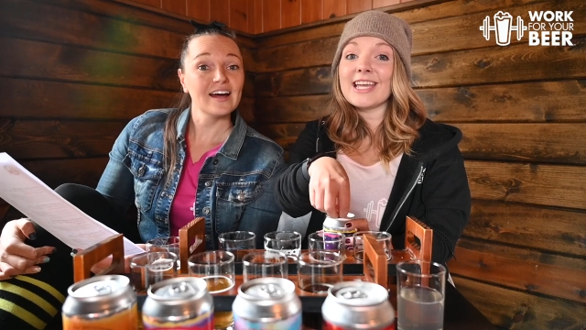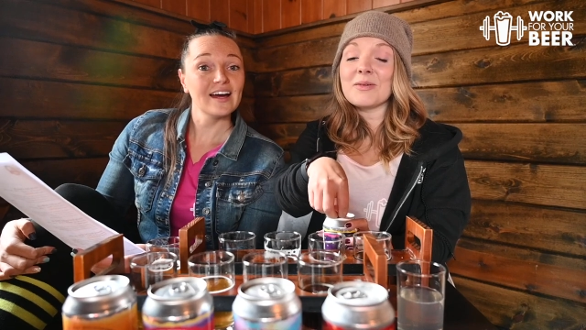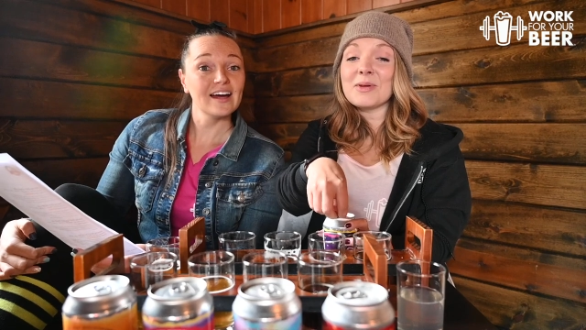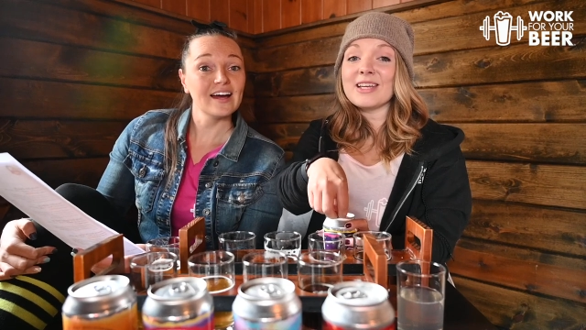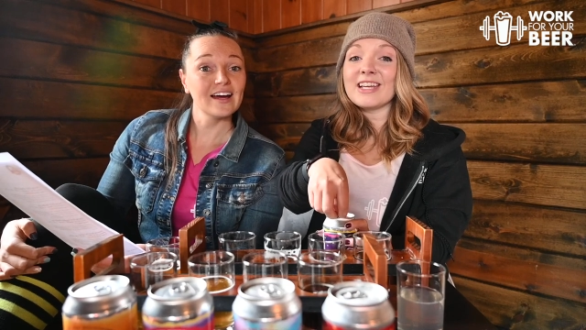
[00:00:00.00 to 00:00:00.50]

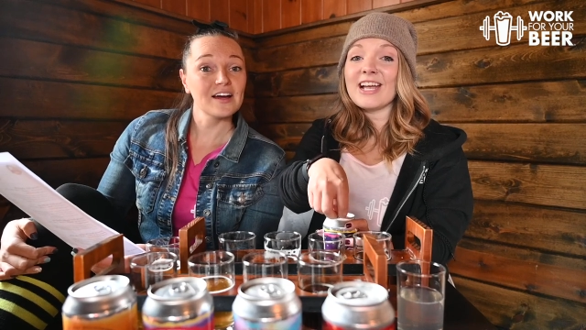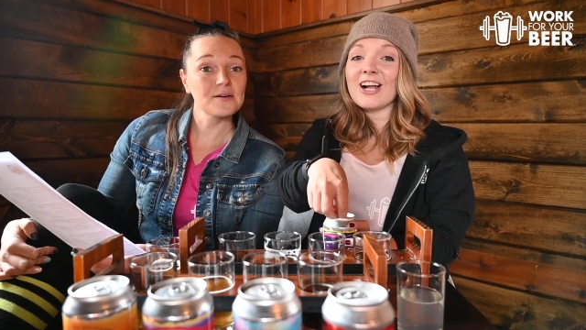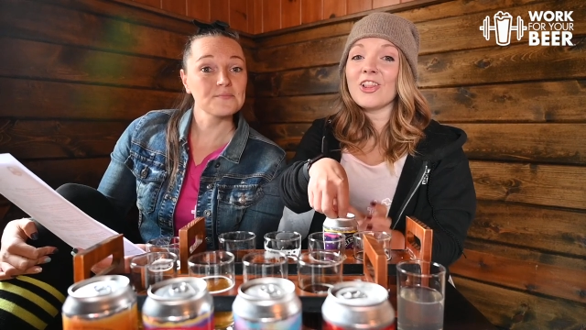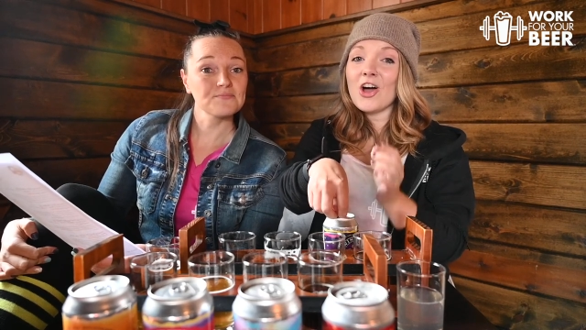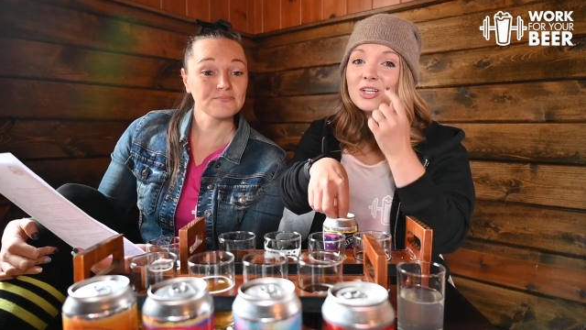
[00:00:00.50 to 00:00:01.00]
Speaker 1: game,
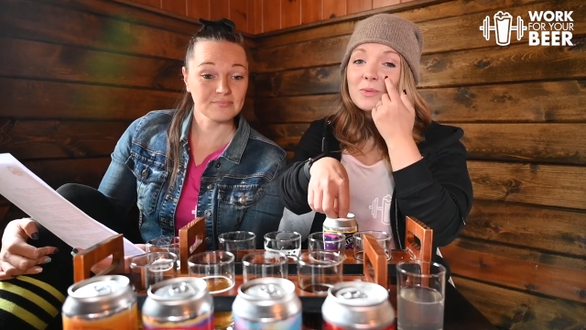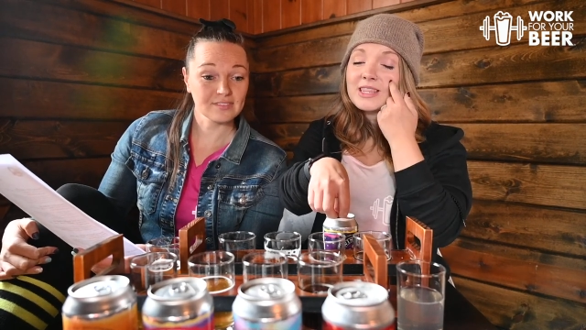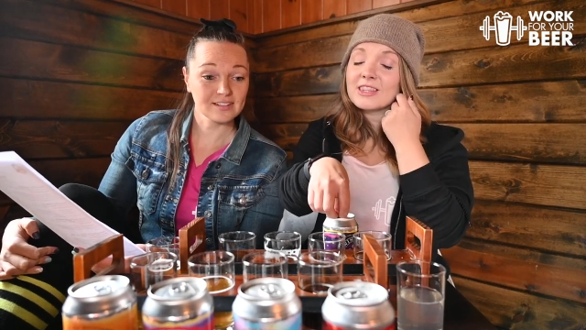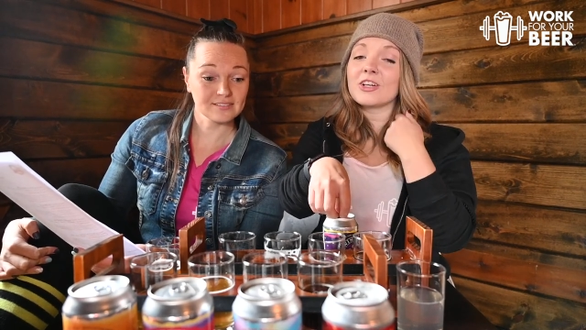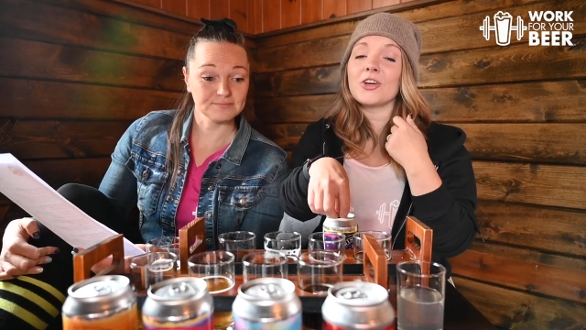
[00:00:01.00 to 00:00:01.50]
along
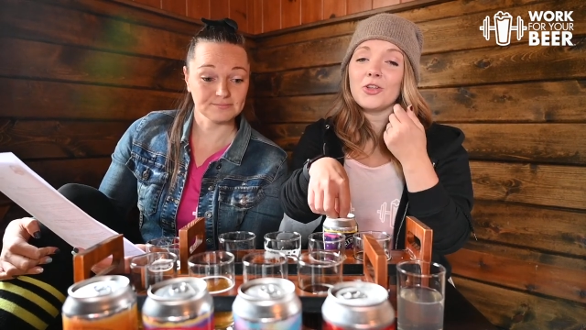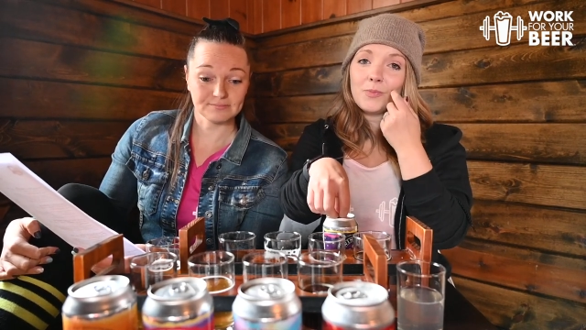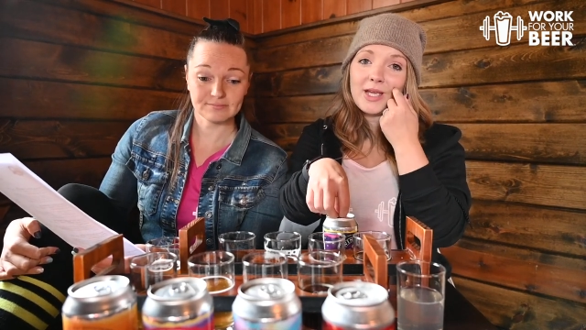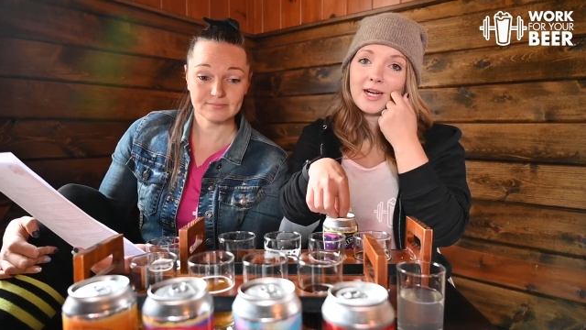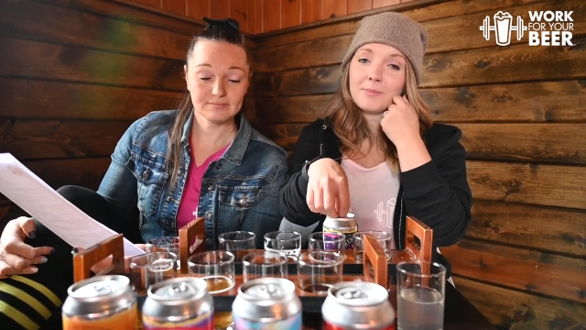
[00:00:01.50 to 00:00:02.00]
with the girl who
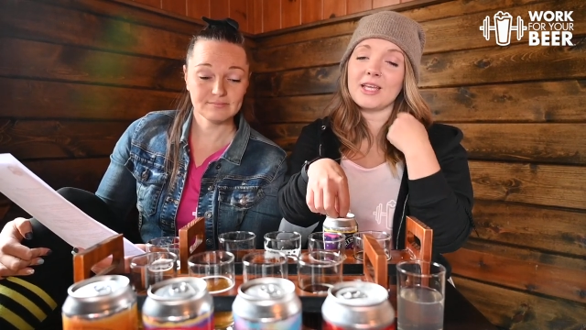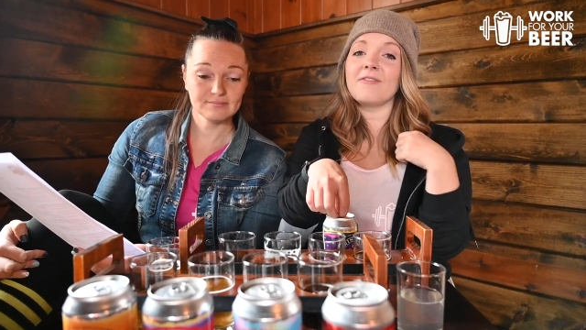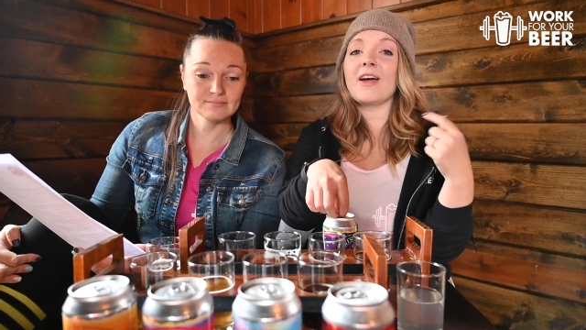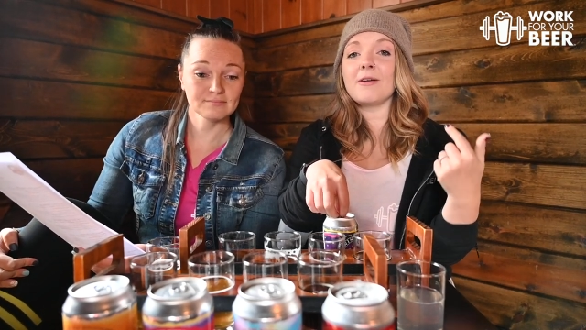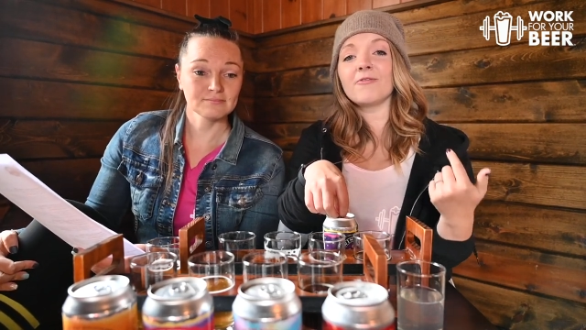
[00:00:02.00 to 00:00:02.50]
made up that
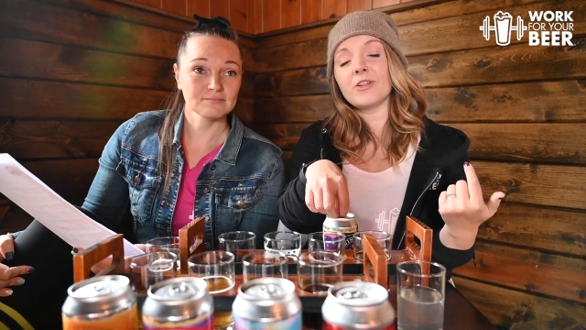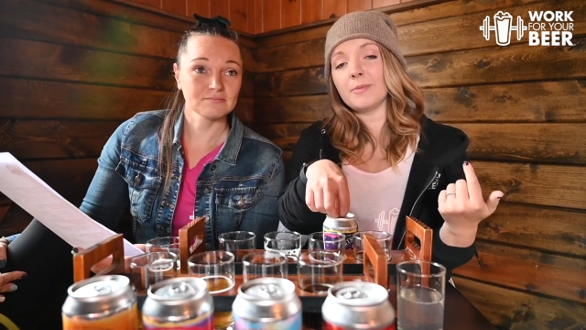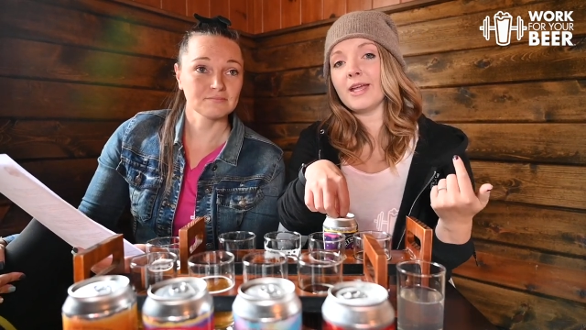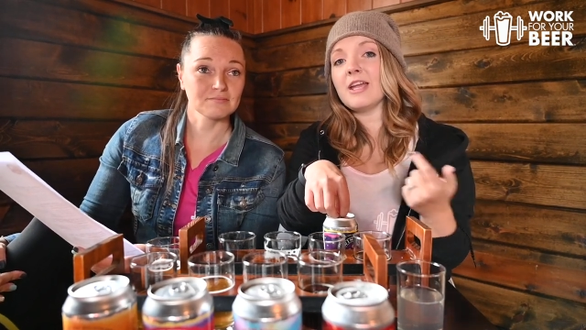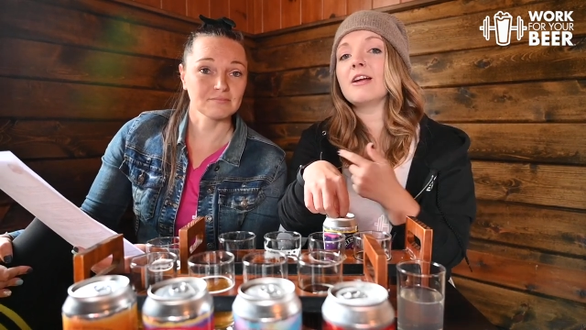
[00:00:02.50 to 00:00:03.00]
if I flip
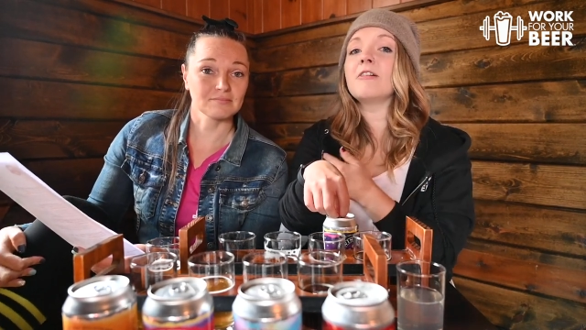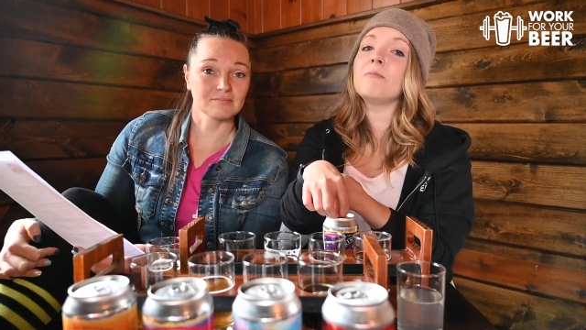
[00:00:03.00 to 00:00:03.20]
my hair,